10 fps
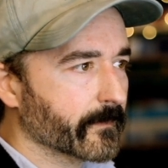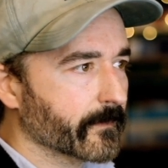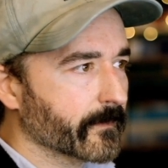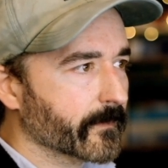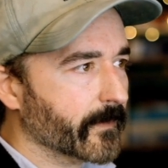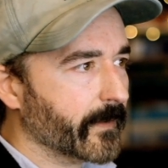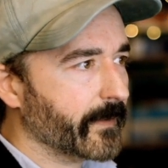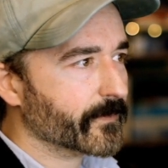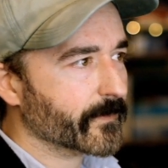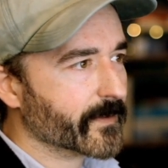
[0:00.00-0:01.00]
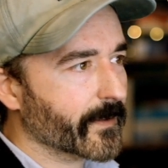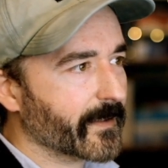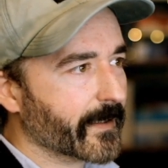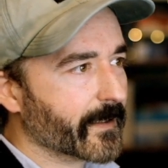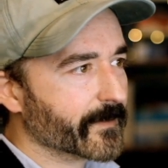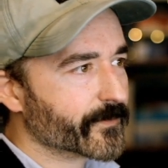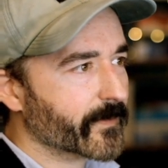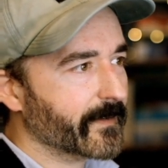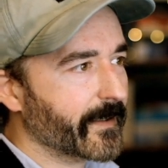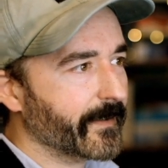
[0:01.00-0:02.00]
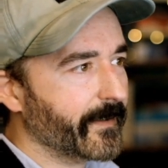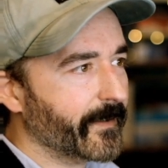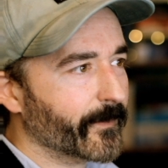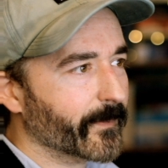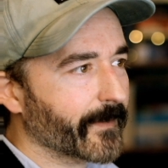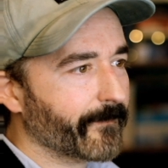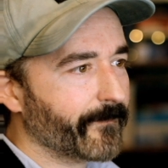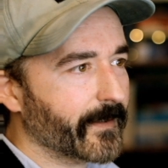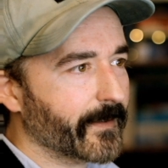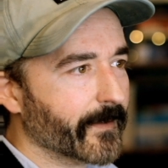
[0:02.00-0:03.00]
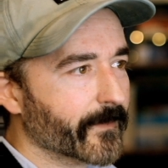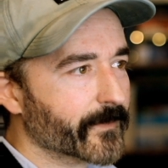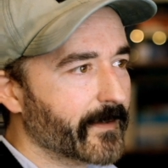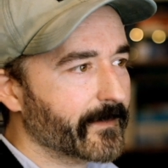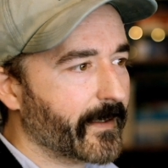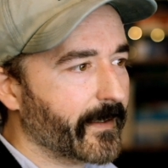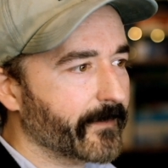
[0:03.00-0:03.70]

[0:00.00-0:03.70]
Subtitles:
right? So it's going to, like a straight line here, we're going to fit another trend line.